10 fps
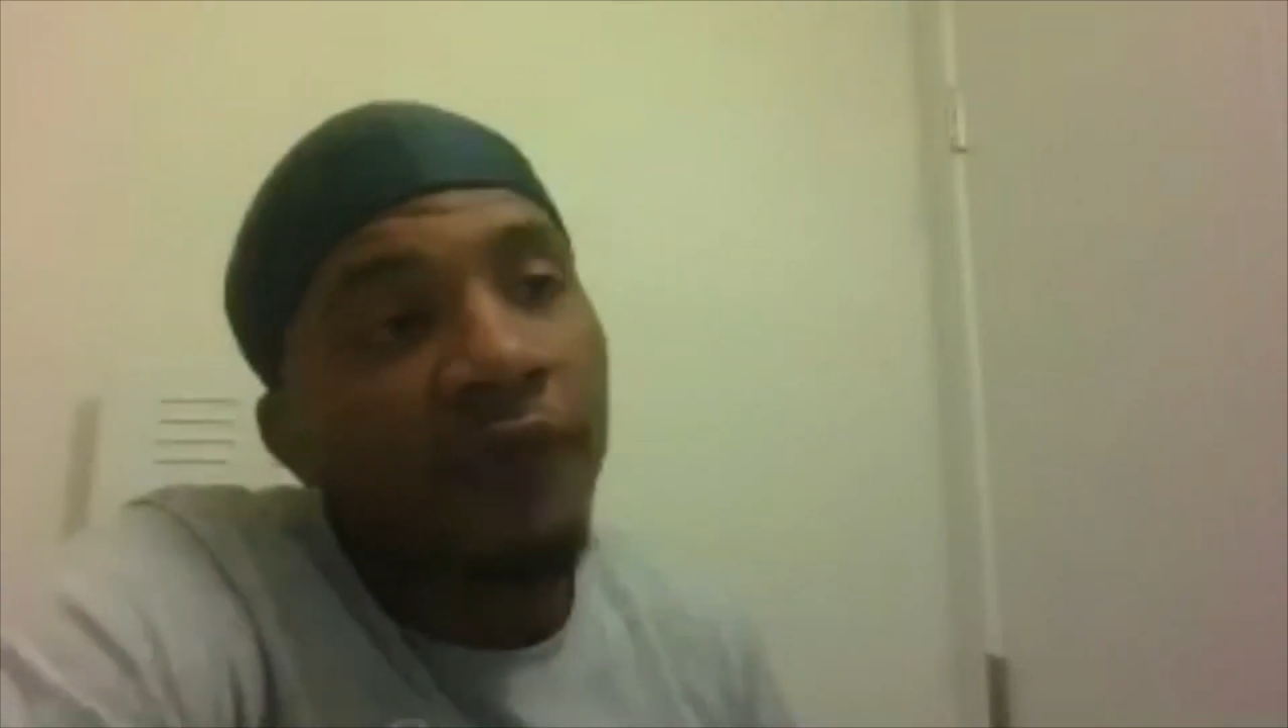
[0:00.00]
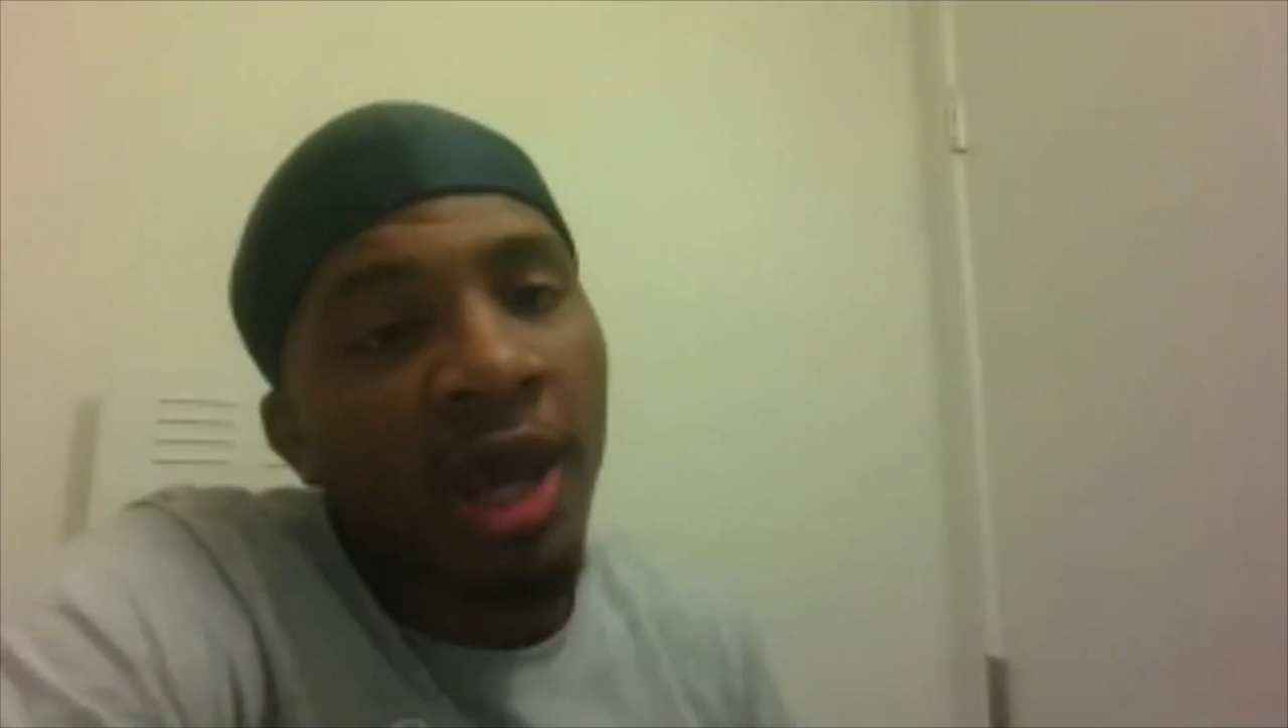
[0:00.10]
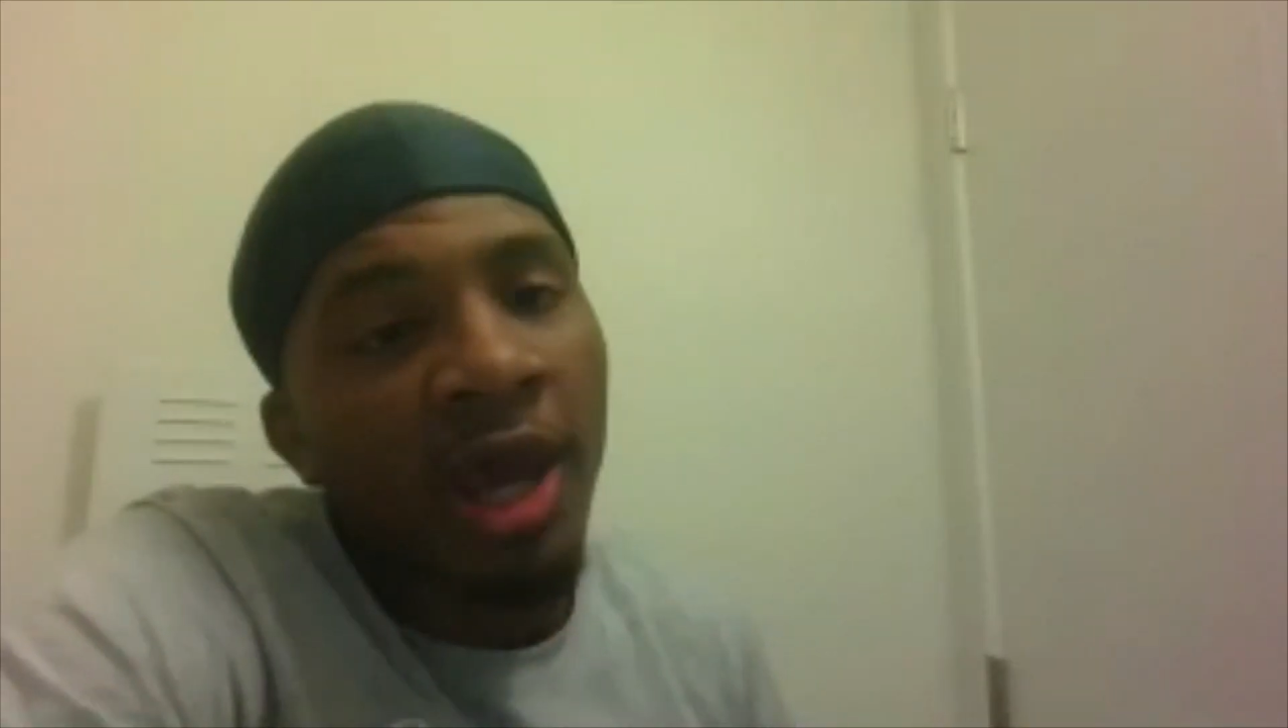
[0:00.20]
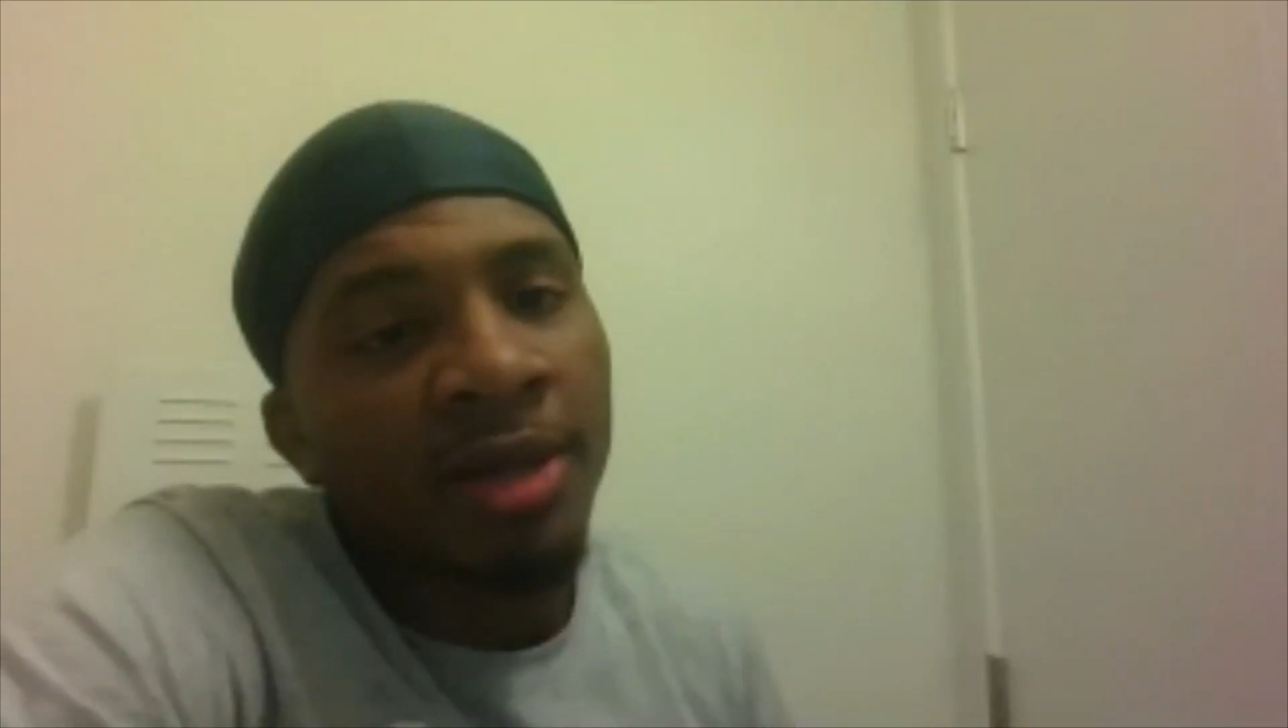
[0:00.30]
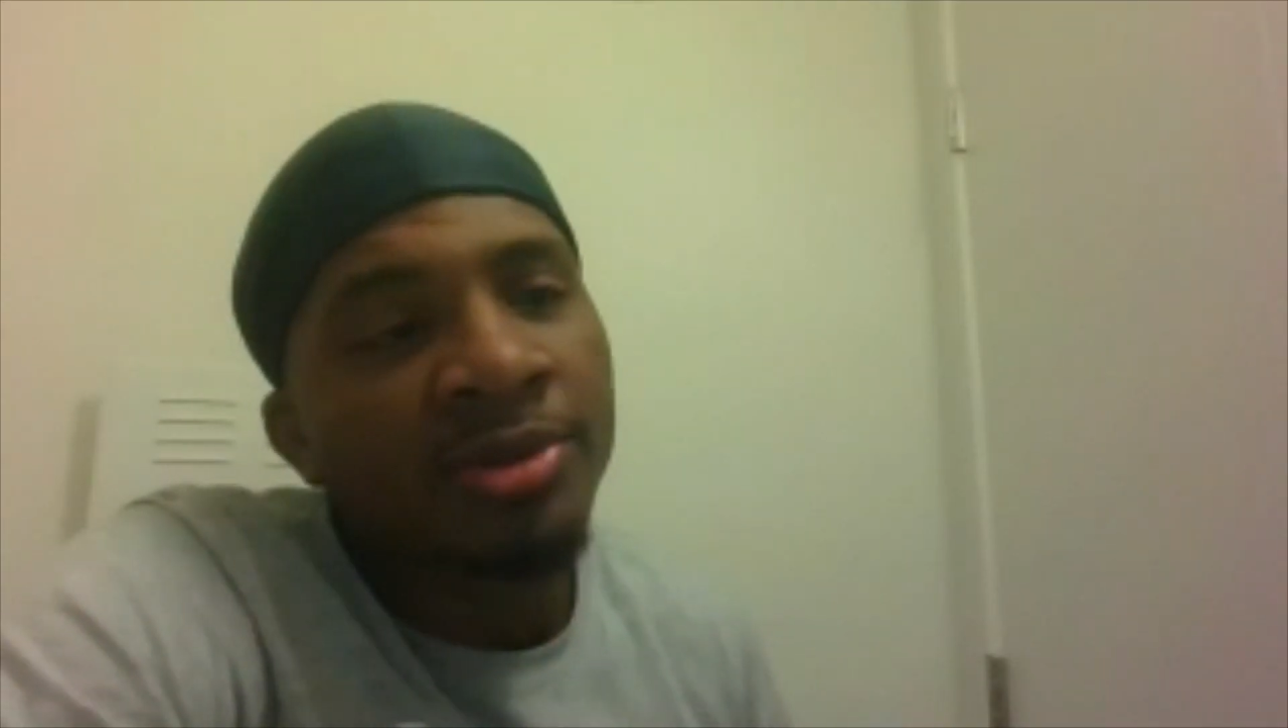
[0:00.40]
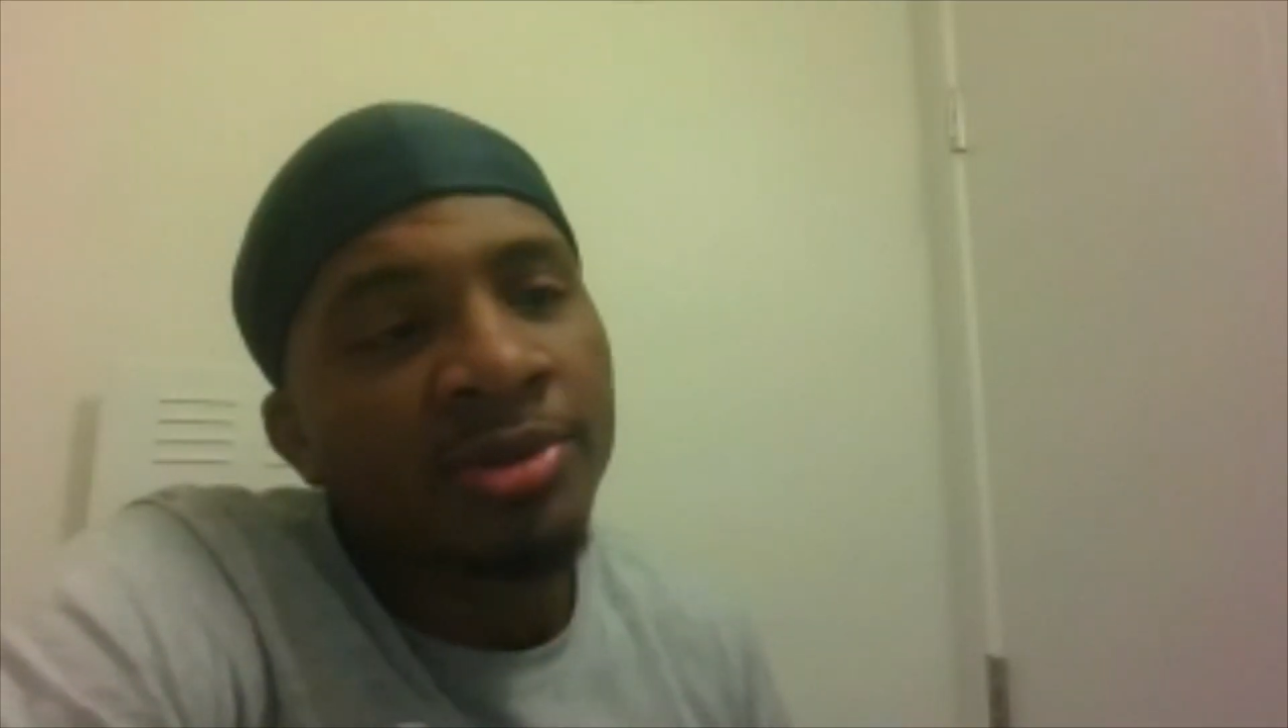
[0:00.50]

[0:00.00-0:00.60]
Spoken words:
games